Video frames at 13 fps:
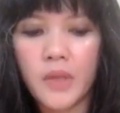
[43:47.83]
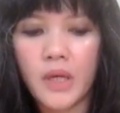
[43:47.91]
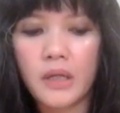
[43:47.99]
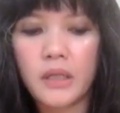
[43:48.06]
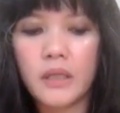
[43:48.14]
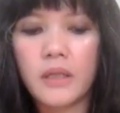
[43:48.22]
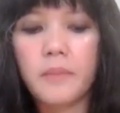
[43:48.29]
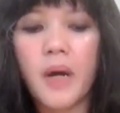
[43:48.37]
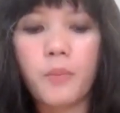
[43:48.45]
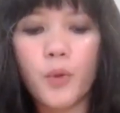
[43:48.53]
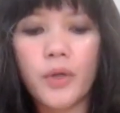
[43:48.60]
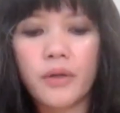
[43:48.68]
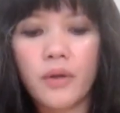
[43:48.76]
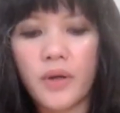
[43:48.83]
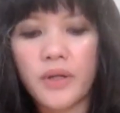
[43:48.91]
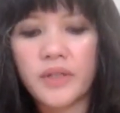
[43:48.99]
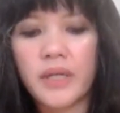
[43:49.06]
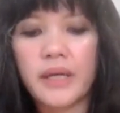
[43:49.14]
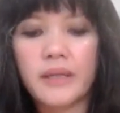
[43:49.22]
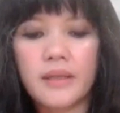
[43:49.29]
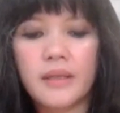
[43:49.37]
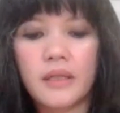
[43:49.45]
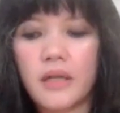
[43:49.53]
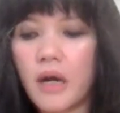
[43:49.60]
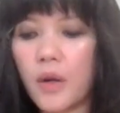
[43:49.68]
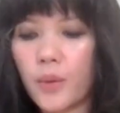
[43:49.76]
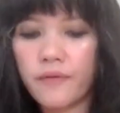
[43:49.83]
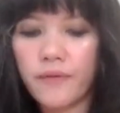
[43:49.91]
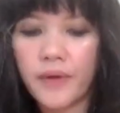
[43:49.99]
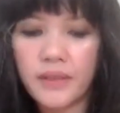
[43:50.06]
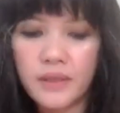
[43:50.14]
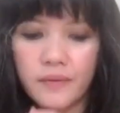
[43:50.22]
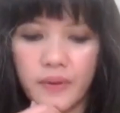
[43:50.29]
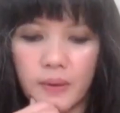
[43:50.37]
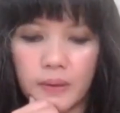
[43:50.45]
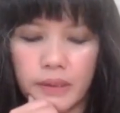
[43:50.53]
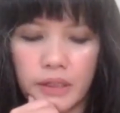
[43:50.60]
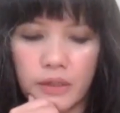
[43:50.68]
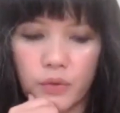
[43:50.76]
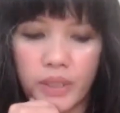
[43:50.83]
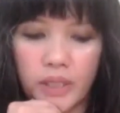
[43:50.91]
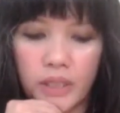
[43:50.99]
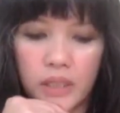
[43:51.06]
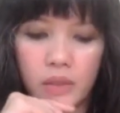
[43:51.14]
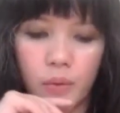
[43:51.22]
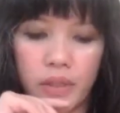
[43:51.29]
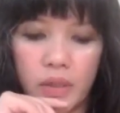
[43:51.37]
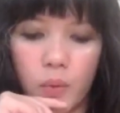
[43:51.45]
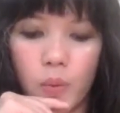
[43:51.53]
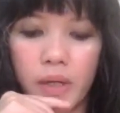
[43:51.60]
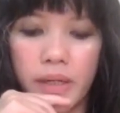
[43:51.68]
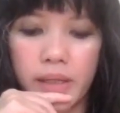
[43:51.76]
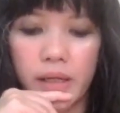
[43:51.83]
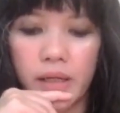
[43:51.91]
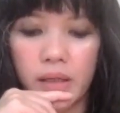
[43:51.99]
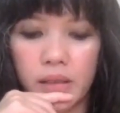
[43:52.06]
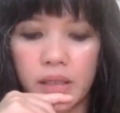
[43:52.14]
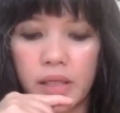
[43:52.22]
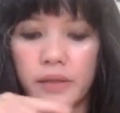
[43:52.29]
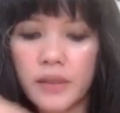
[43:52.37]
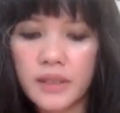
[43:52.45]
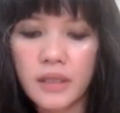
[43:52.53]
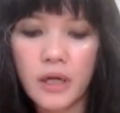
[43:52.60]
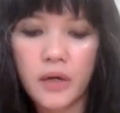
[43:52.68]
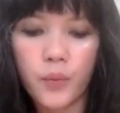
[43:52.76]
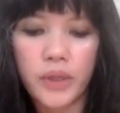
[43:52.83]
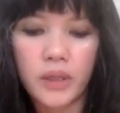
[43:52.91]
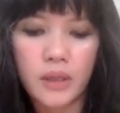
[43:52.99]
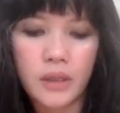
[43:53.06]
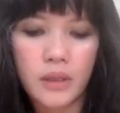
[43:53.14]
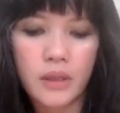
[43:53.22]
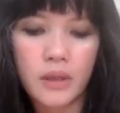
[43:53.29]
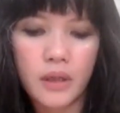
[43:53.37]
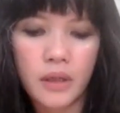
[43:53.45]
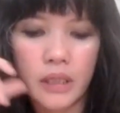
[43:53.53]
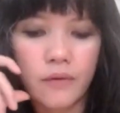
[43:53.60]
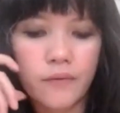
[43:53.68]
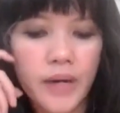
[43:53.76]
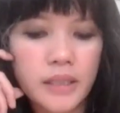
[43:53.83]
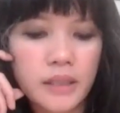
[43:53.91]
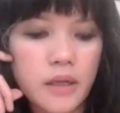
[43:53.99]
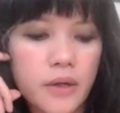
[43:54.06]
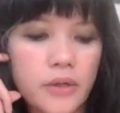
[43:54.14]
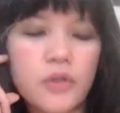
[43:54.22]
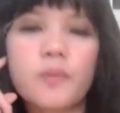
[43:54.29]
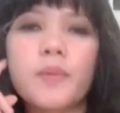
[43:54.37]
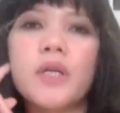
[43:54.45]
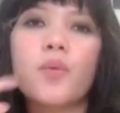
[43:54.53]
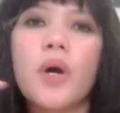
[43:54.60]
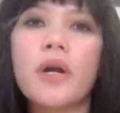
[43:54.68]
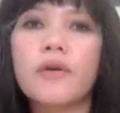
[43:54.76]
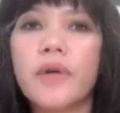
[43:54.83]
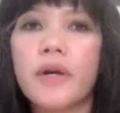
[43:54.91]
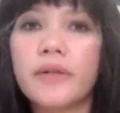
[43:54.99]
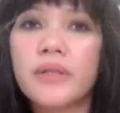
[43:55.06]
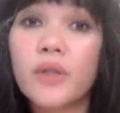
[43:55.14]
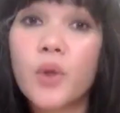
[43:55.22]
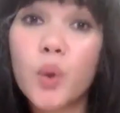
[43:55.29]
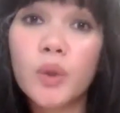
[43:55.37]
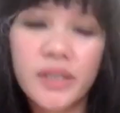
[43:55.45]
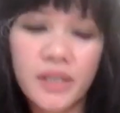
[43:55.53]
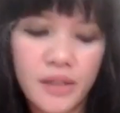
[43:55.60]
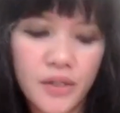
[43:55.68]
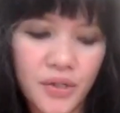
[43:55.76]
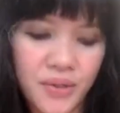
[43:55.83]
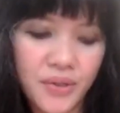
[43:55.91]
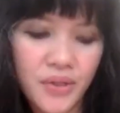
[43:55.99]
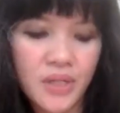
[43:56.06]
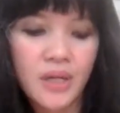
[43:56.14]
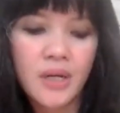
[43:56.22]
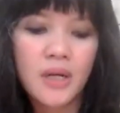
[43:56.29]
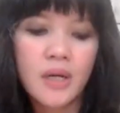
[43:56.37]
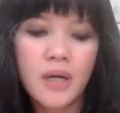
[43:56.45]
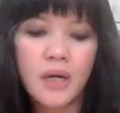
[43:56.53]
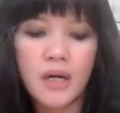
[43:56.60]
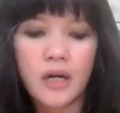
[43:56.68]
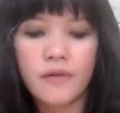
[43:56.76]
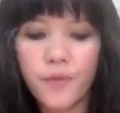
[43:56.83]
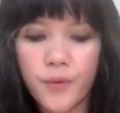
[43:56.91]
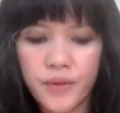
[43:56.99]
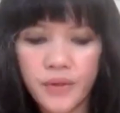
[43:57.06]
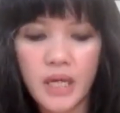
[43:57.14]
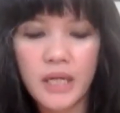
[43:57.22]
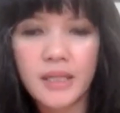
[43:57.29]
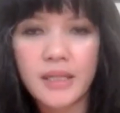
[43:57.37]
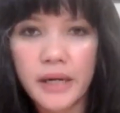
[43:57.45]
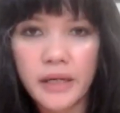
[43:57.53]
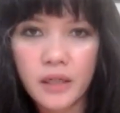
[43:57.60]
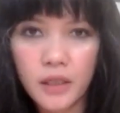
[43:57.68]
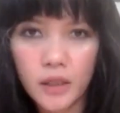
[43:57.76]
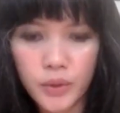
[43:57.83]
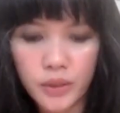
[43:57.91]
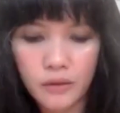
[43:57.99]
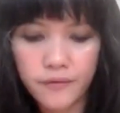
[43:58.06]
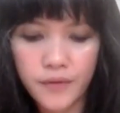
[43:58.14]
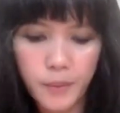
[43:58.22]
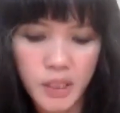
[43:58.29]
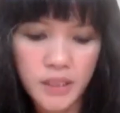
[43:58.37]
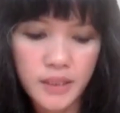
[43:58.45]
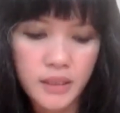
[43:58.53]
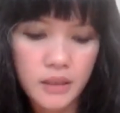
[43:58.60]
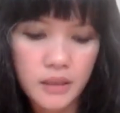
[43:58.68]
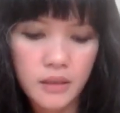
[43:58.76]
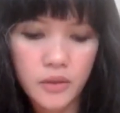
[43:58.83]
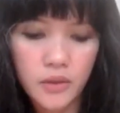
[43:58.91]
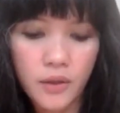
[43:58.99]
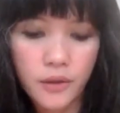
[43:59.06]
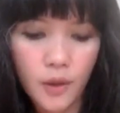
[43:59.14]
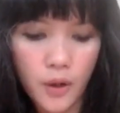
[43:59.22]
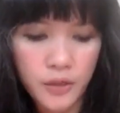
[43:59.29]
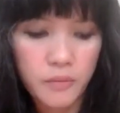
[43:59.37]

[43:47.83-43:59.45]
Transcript: in the Papuan context at our festival in 2021, and this year we invited her to be one of our school teachers for the anti-colonial feminist thought